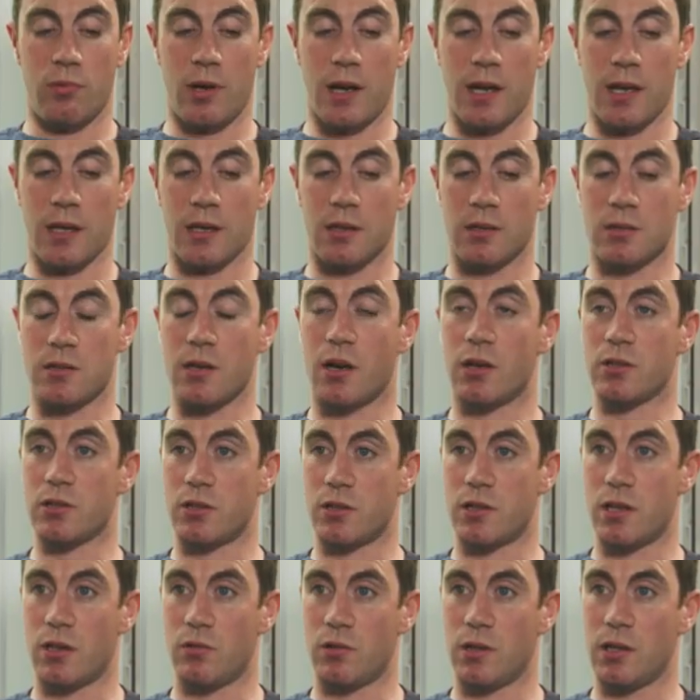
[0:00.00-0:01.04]
rang
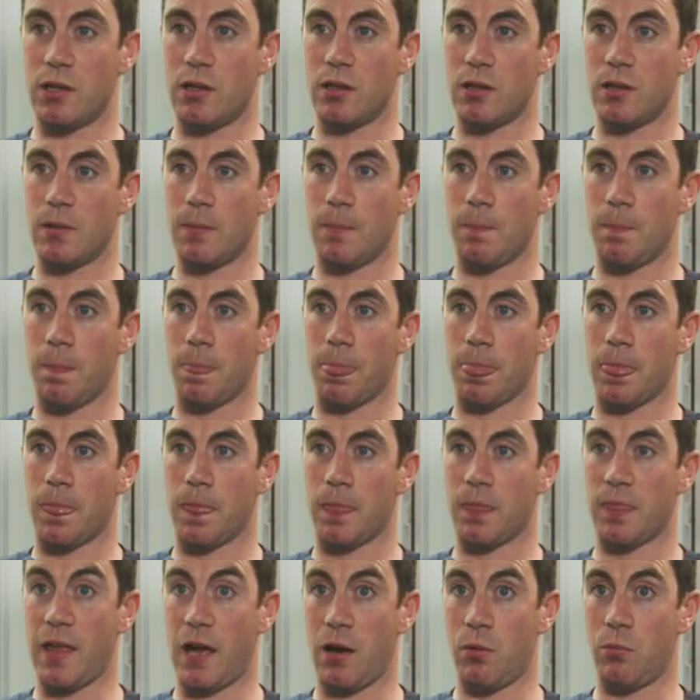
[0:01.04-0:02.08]
Dr. Downey
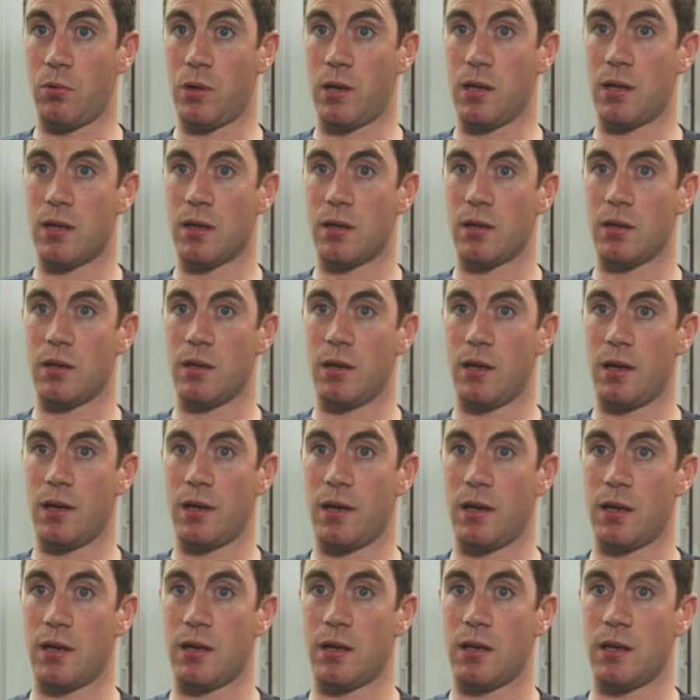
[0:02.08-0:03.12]
that week,
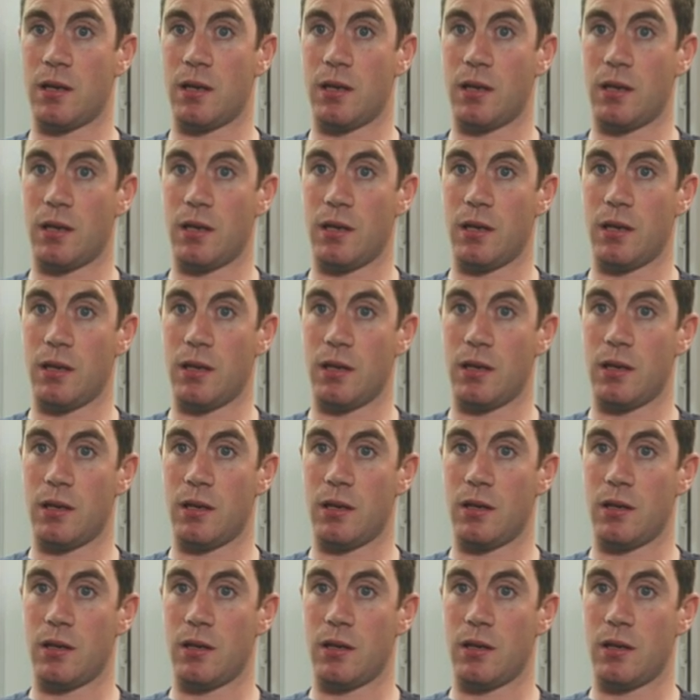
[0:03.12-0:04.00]
and he